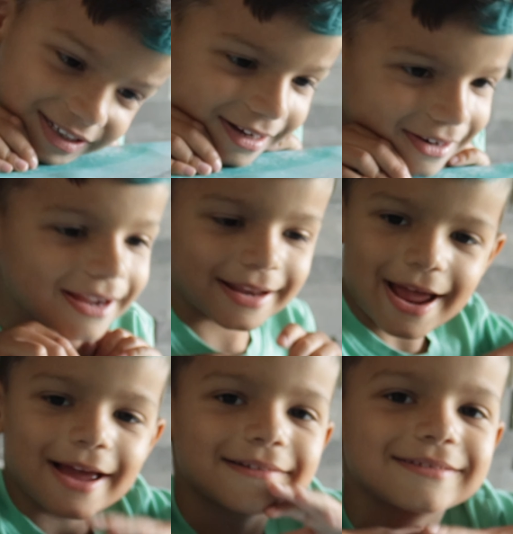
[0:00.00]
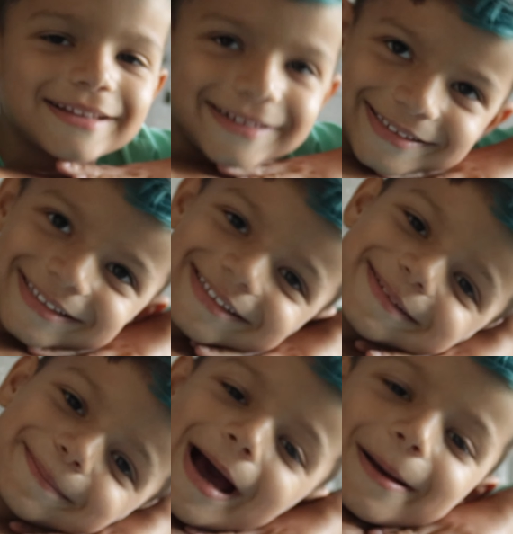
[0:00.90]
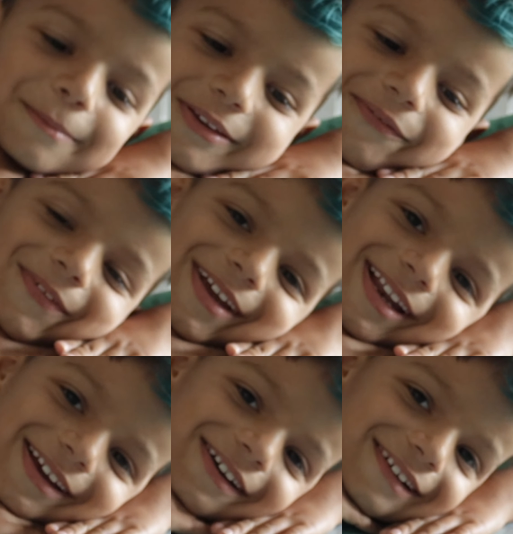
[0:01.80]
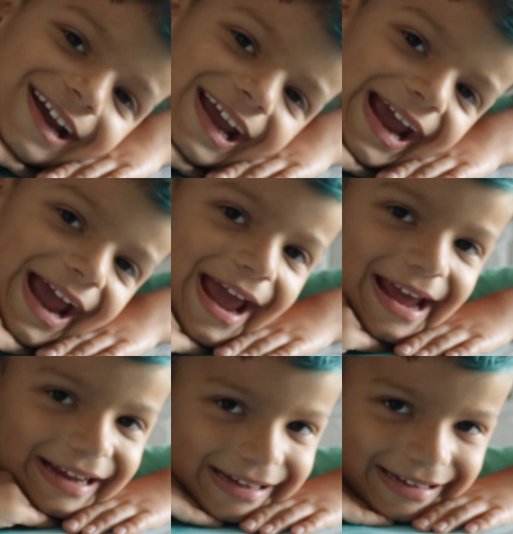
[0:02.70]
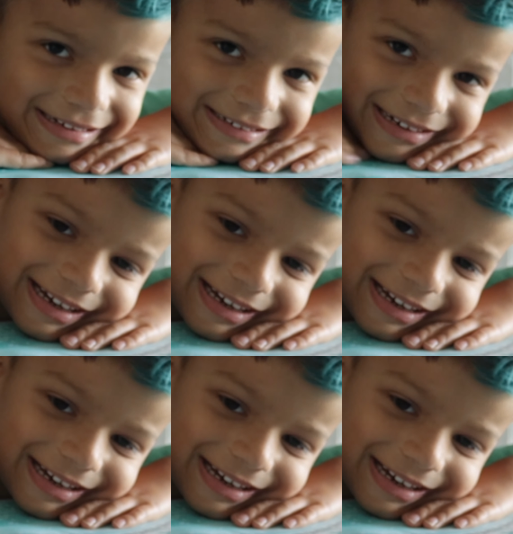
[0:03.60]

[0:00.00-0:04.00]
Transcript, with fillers: scraps. This is Mom's video, and